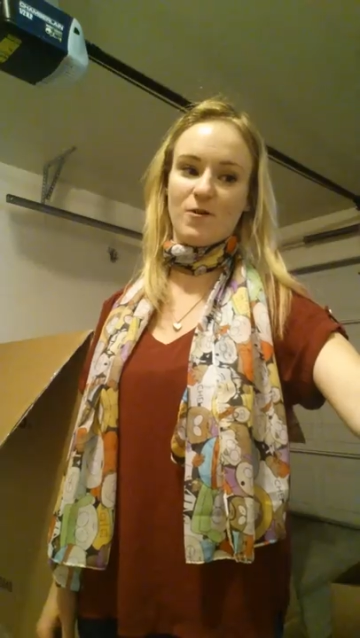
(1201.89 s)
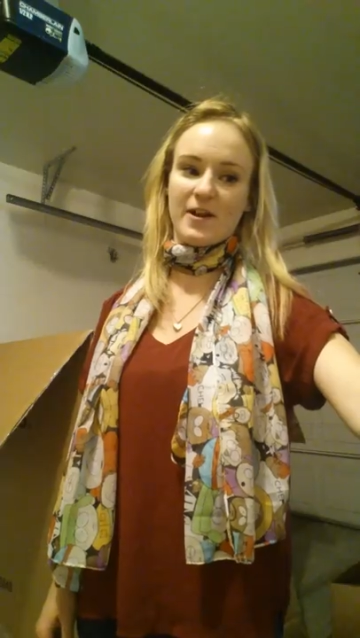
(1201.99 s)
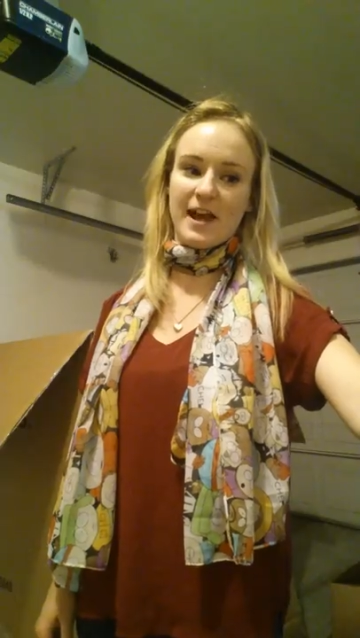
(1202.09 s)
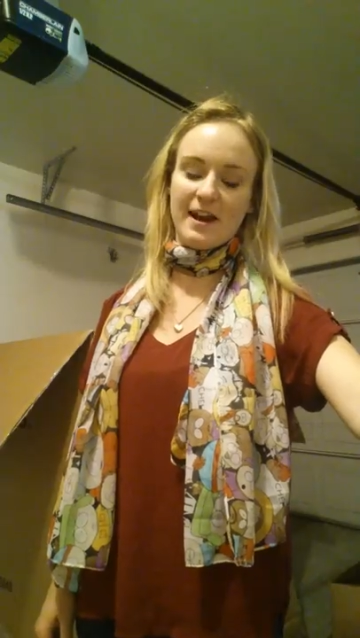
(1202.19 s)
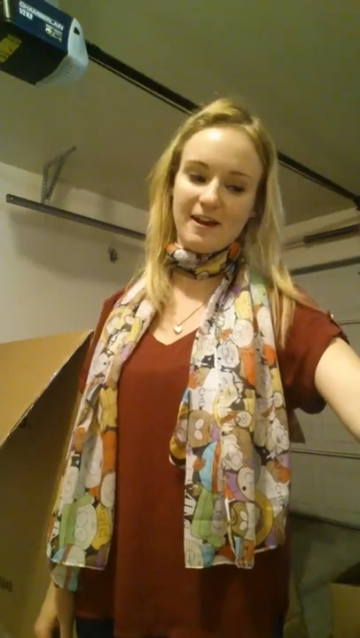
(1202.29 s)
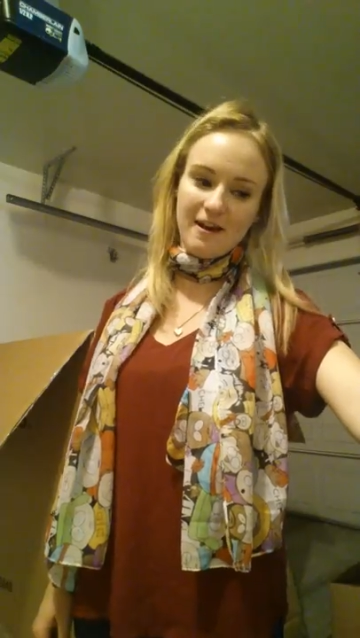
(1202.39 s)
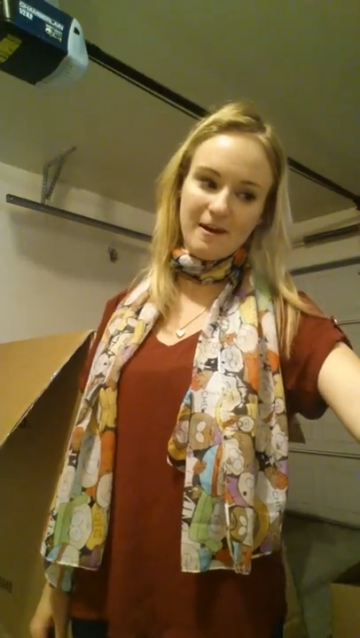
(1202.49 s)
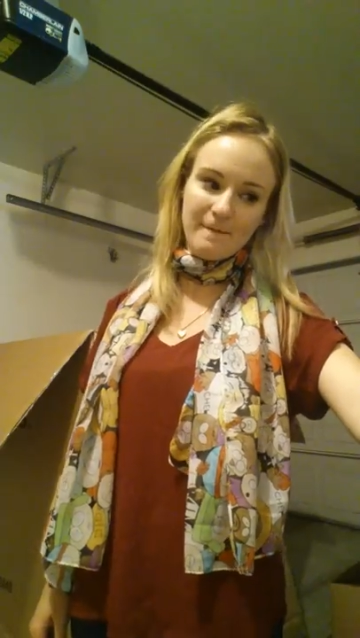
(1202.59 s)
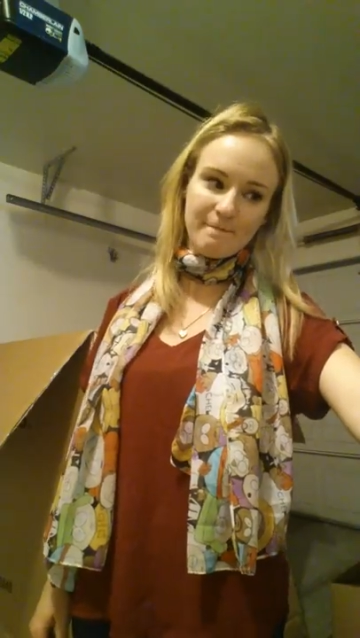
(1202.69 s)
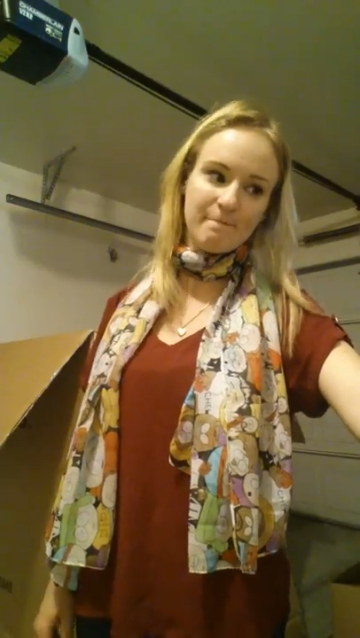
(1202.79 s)
more to get
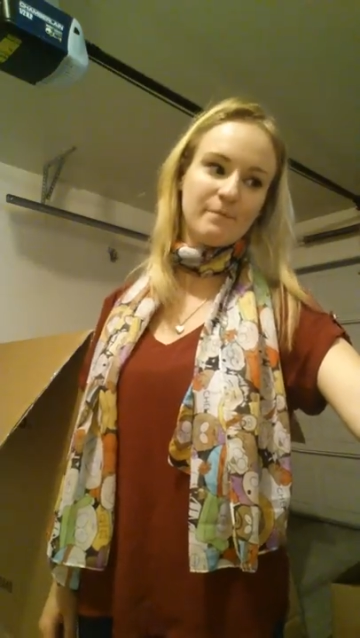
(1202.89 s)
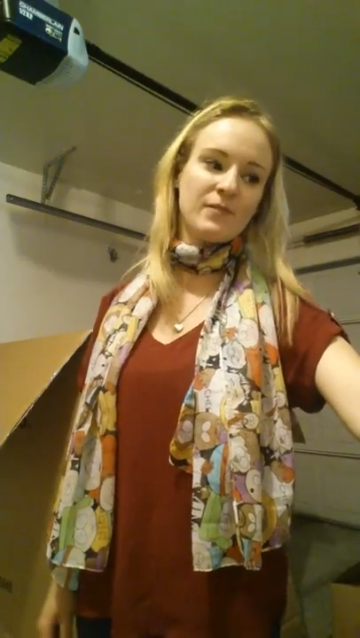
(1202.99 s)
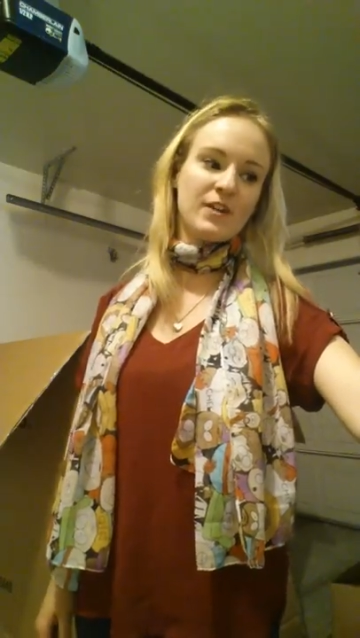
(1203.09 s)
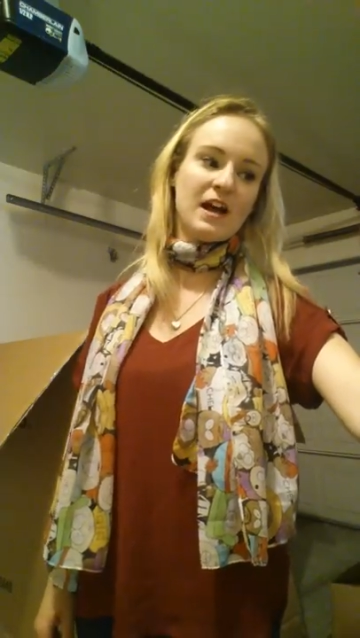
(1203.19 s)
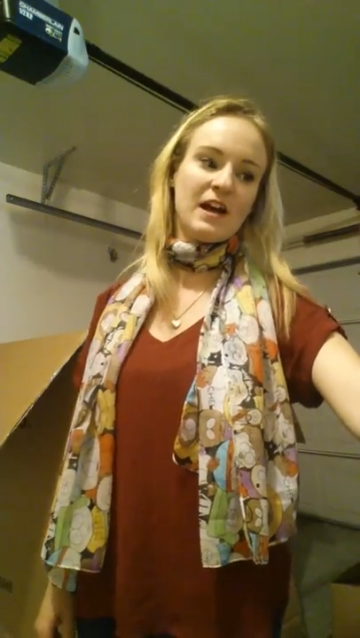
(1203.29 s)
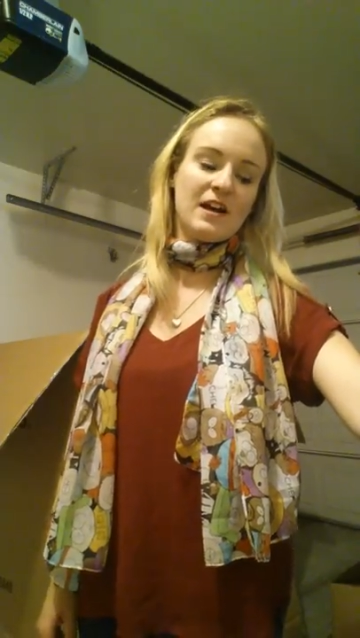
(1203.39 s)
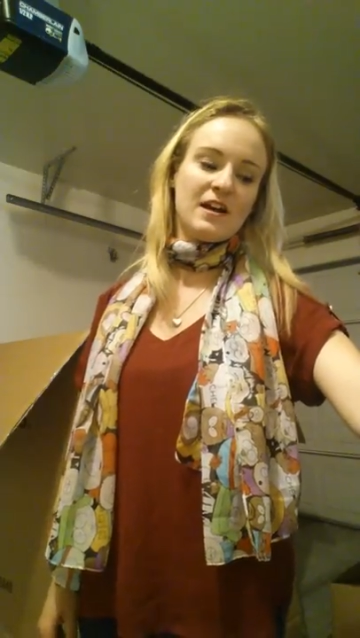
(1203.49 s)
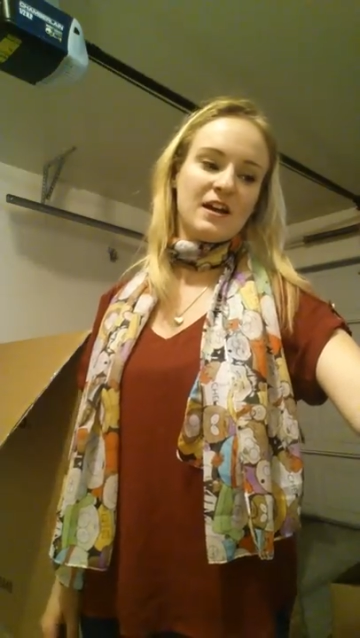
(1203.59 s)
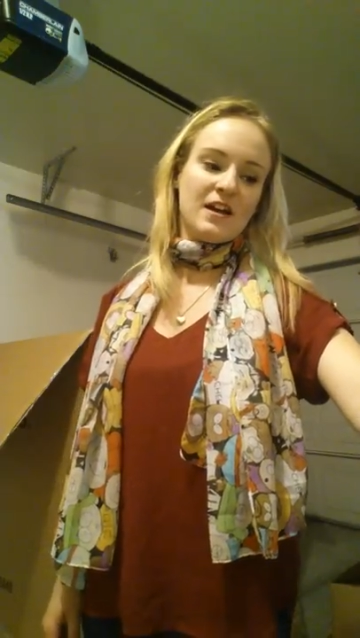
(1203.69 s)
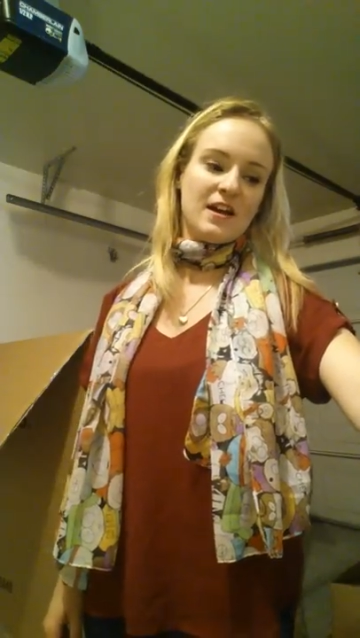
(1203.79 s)
here.
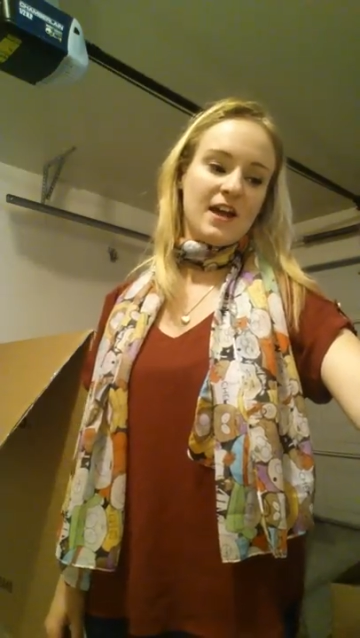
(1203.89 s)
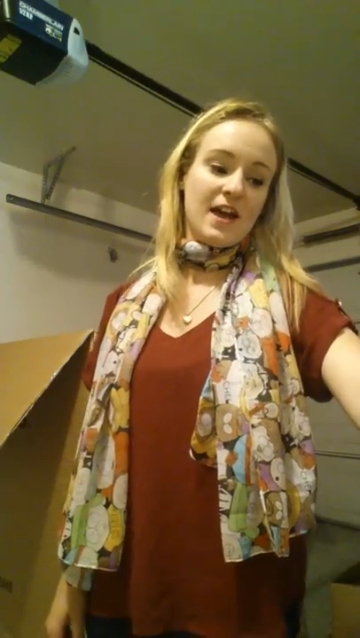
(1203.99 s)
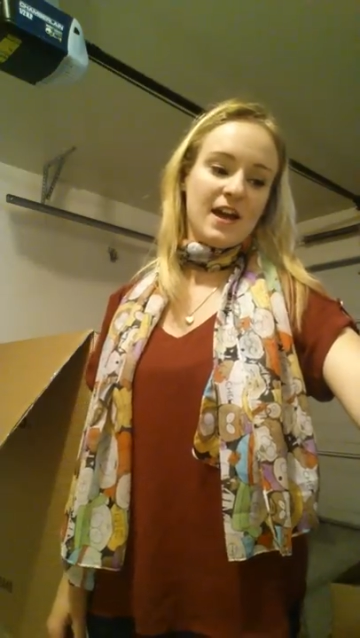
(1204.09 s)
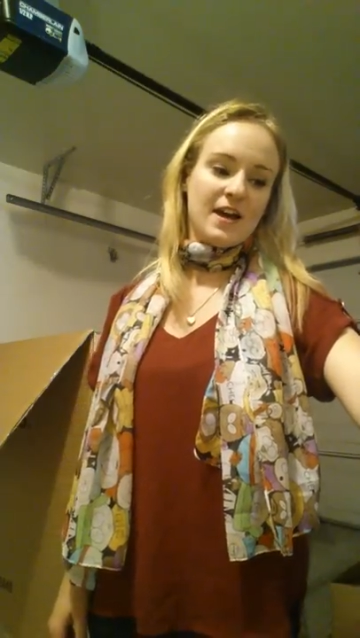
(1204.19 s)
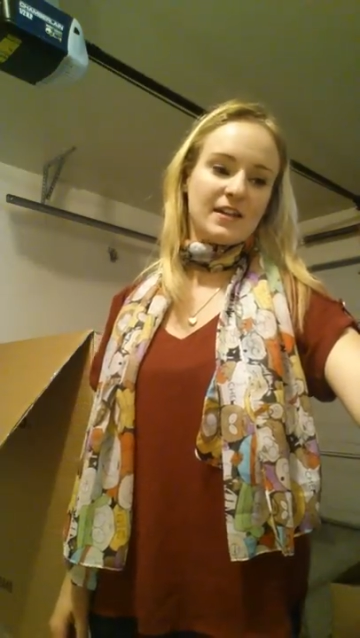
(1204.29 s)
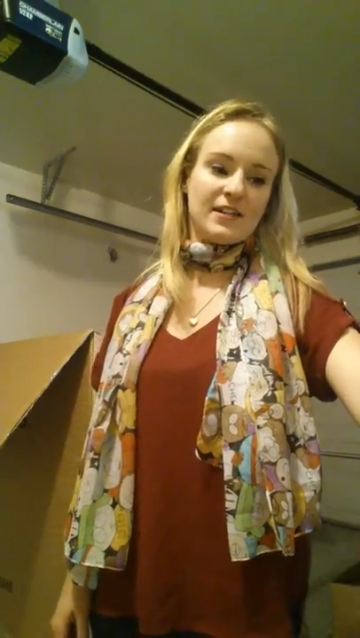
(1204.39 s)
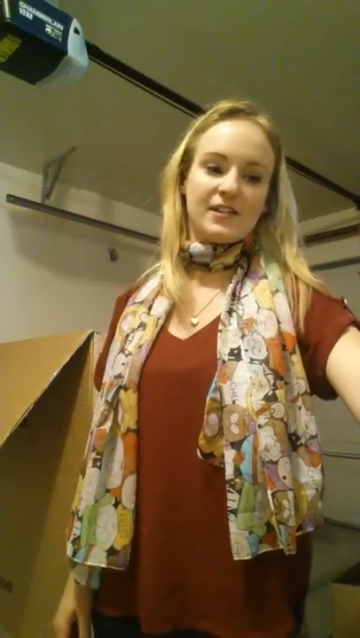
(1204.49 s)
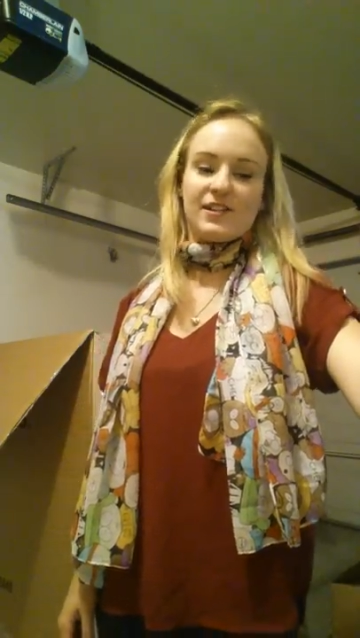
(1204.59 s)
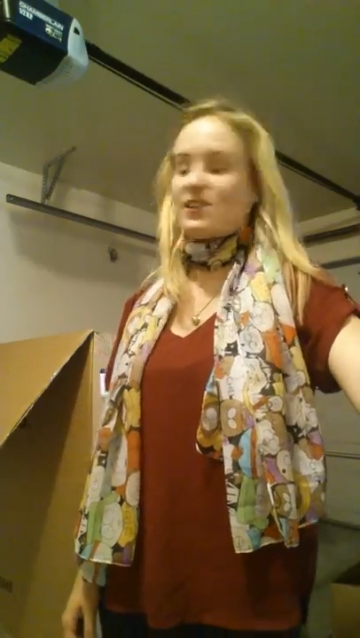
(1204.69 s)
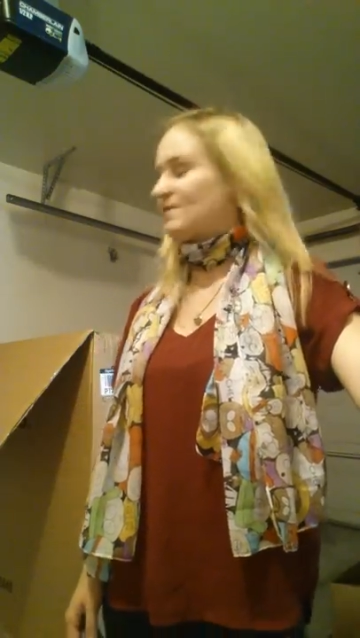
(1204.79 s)

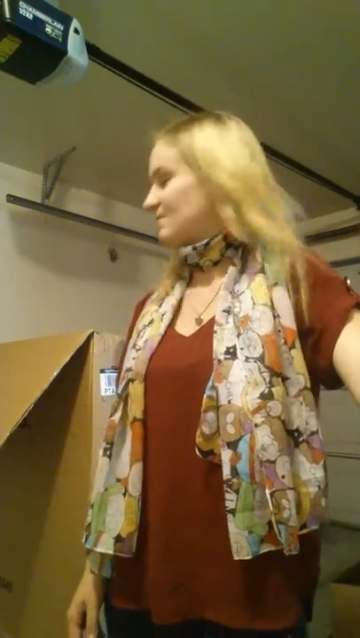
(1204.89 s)
And